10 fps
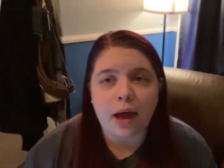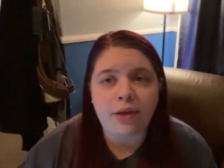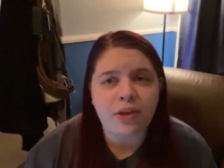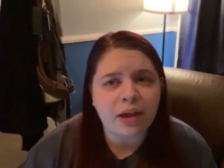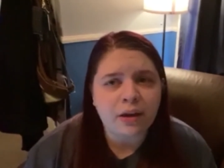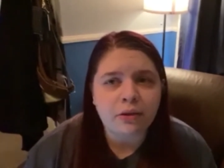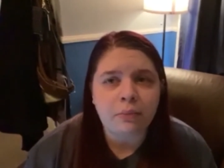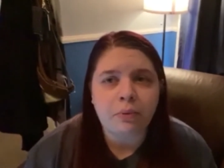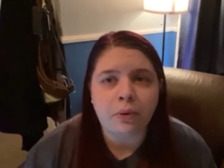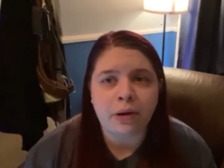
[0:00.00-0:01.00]
I think another
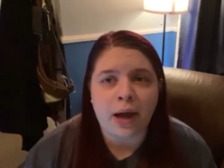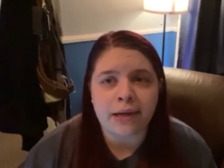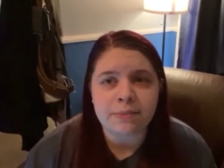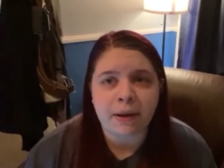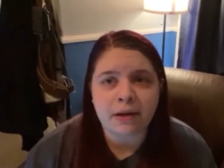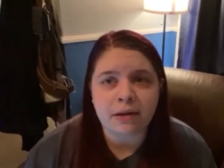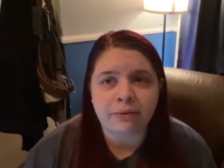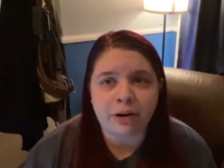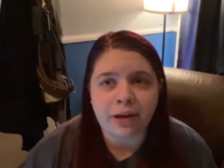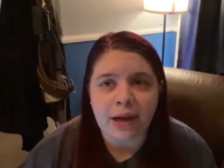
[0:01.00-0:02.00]
important aspect of
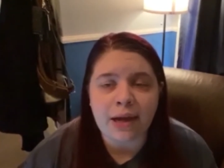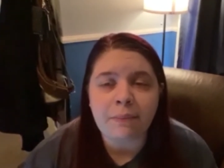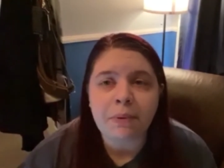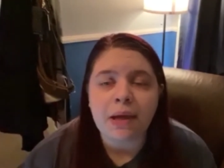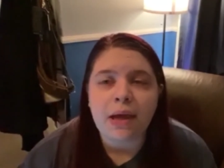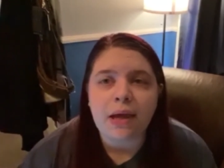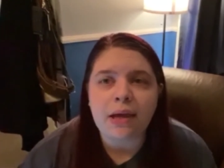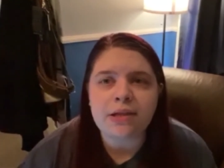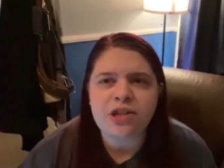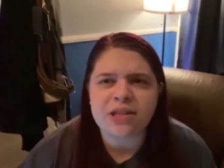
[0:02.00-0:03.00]
our camp
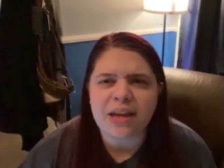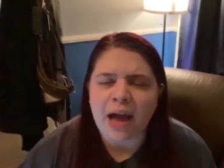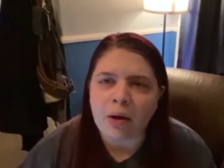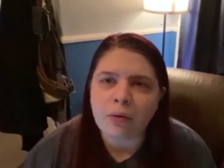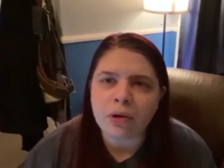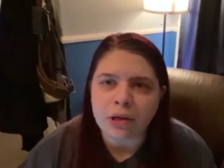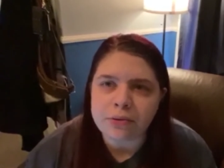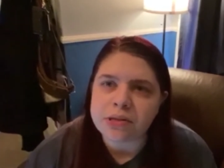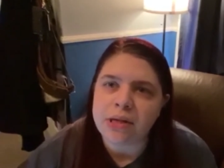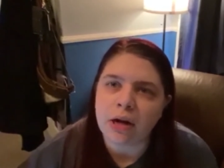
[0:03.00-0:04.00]
is just how
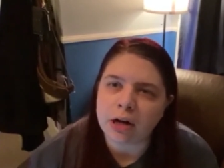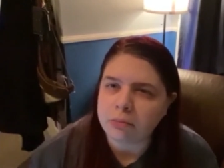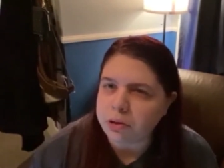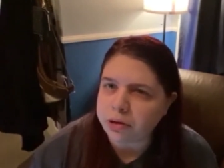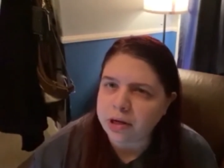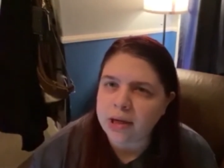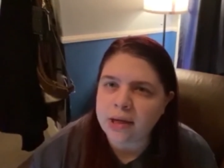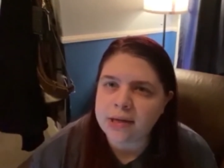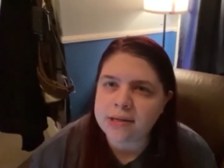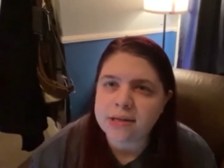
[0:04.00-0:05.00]
close-knit our community
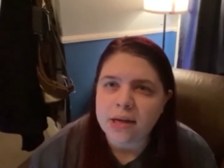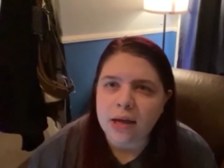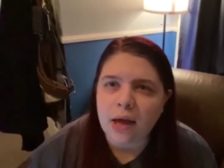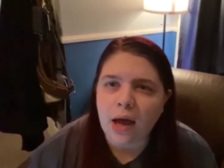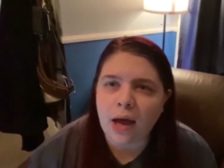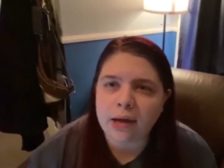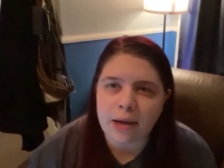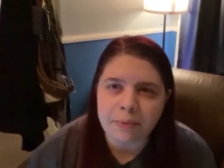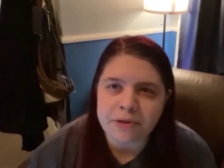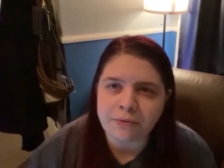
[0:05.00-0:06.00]
is.
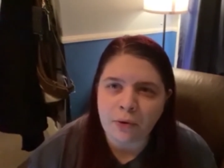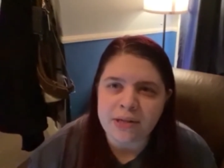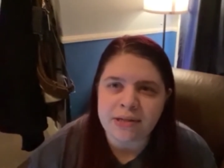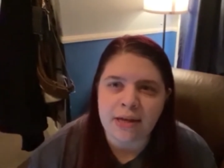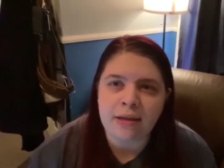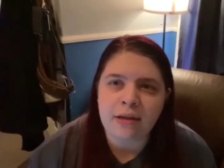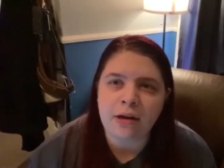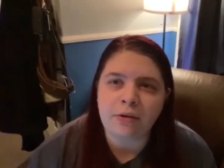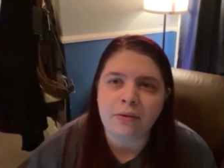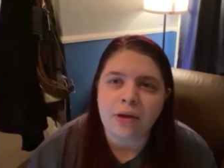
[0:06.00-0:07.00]
Campers have always said that, you
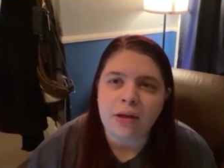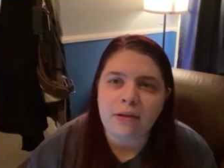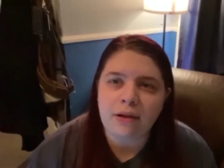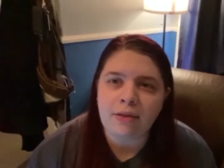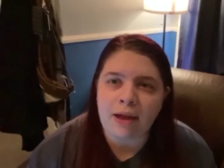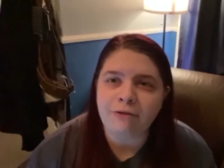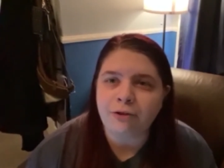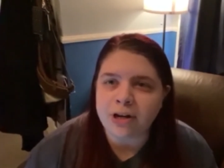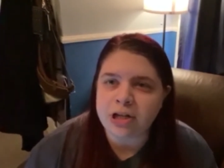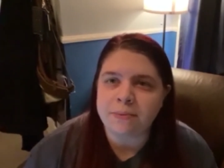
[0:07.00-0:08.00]
know, they have
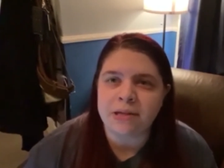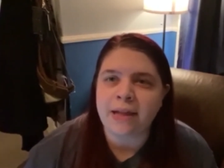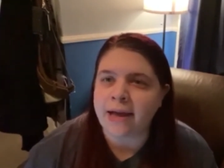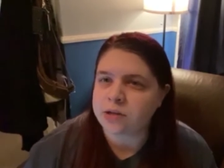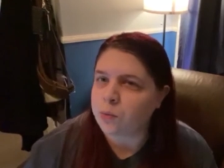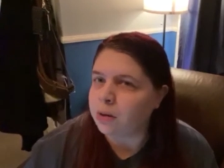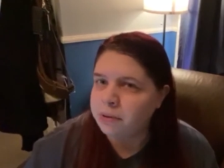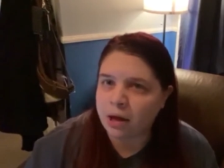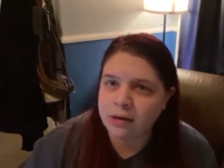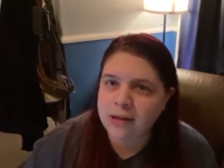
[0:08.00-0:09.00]
friendships that last well
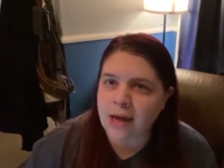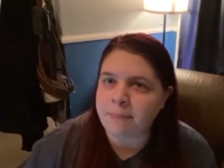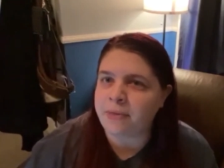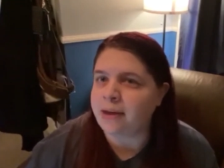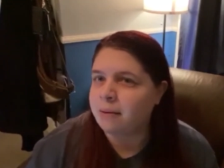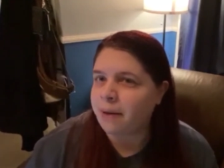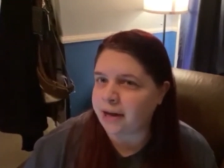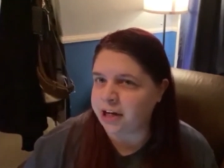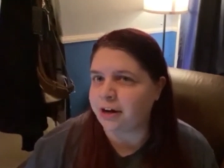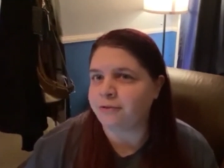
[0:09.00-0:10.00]
beyond camp, and they come
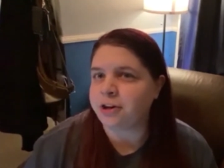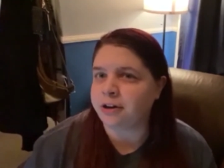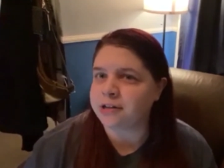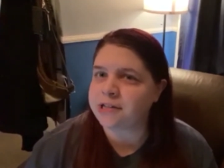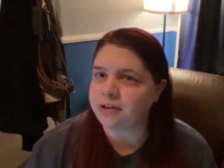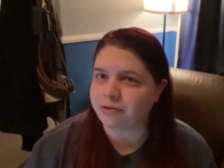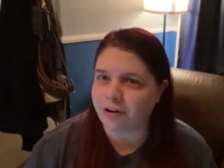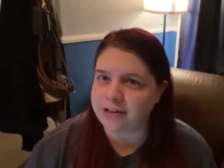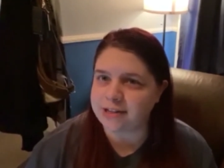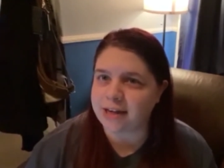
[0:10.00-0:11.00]
back year after year to see their
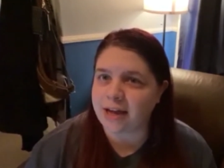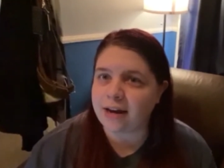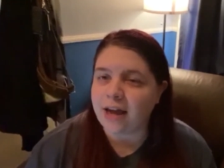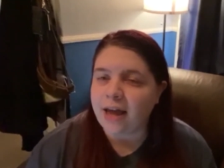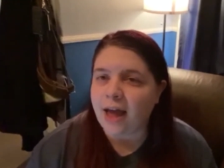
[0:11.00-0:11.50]
friends again.